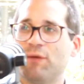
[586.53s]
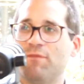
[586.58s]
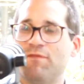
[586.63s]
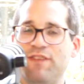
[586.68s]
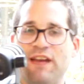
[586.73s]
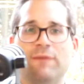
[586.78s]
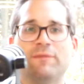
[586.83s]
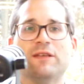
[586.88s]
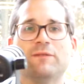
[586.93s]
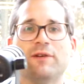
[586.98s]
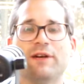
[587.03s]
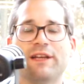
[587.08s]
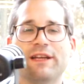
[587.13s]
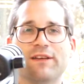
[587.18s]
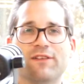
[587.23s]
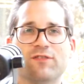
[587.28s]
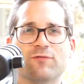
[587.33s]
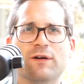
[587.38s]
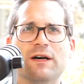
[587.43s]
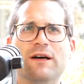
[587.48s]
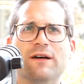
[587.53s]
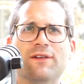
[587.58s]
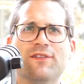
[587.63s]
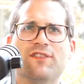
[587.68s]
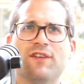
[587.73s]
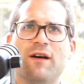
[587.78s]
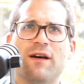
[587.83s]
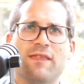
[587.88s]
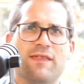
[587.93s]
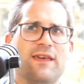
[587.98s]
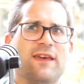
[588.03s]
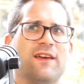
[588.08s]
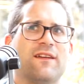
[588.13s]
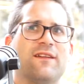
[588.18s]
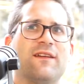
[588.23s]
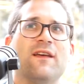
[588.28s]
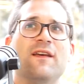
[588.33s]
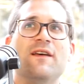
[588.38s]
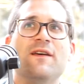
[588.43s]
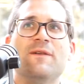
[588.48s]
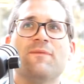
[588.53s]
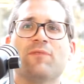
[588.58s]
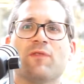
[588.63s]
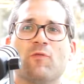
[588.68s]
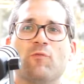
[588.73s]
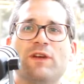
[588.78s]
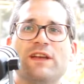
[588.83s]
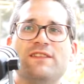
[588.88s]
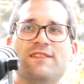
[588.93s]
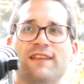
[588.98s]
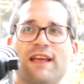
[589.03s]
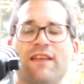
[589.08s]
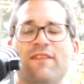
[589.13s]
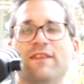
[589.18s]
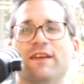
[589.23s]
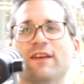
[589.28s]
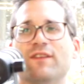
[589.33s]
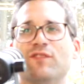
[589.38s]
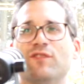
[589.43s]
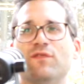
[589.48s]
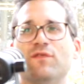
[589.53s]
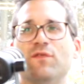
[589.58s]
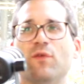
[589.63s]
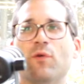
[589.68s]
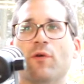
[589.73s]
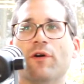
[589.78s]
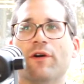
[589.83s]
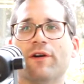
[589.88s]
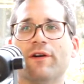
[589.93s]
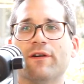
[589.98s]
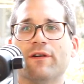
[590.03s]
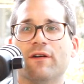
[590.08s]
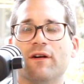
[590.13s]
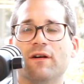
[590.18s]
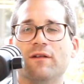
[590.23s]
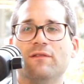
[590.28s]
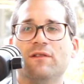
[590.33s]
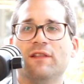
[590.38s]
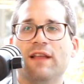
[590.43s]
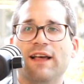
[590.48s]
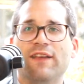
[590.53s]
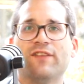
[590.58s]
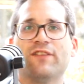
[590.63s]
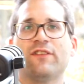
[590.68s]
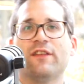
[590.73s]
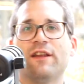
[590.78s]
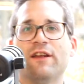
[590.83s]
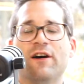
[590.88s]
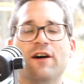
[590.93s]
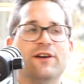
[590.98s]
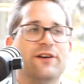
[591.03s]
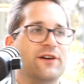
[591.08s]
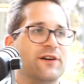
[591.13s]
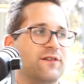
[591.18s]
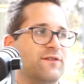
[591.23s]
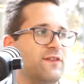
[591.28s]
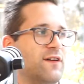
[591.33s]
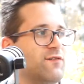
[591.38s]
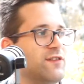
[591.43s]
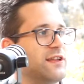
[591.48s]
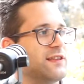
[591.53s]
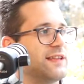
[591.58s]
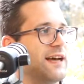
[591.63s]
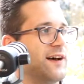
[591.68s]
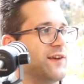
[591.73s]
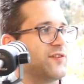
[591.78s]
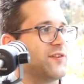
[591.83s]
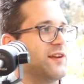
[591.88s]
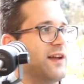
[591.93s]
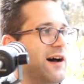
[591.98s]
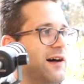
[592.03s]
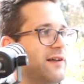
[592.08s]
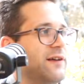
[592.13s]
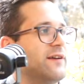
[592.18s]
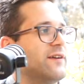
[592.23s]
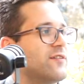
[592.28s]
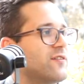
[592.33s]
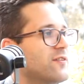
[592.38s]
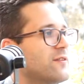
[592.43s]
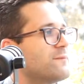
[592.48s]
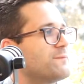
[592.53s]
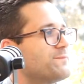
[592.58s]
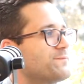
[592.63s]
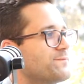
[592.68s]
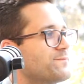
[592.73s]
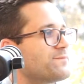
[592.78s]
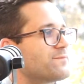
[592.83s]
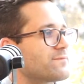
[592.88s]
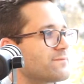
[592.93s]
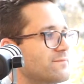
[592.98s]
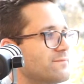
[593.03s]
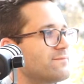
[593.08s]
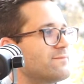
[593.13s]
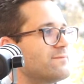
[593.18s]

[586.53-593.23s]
some family money as well. So I think we did this for less than $150,000.